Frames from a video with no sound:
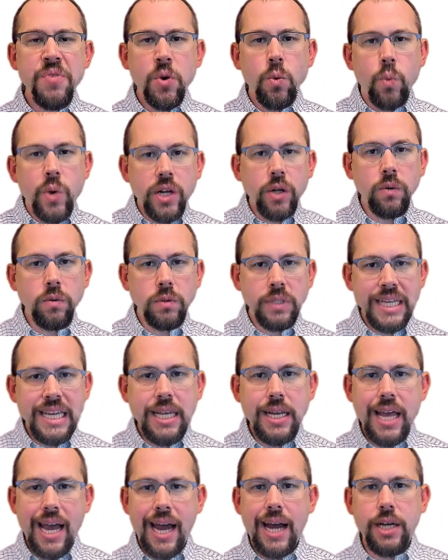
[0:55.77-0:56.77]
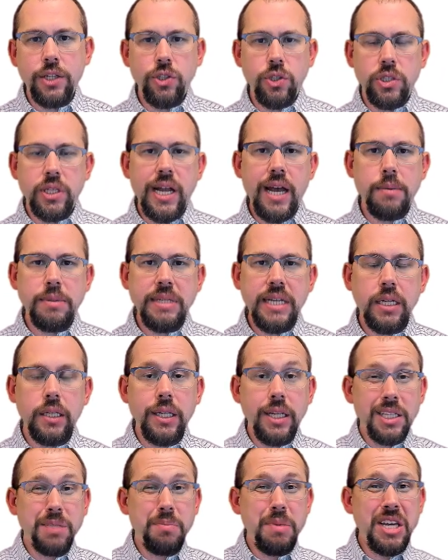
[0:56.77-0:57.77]
we don't need Azure Synapse
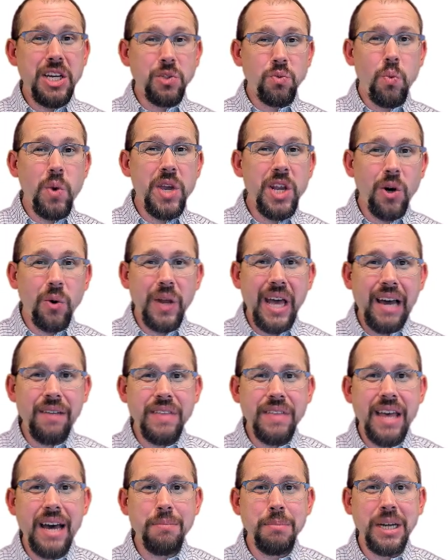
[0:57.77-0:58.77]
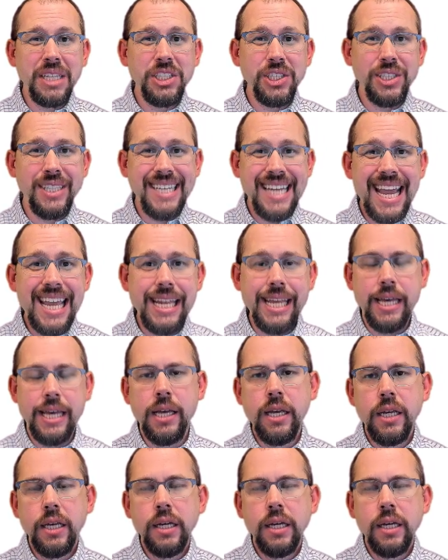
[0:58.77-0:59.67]
Analytics because we don't have that much data.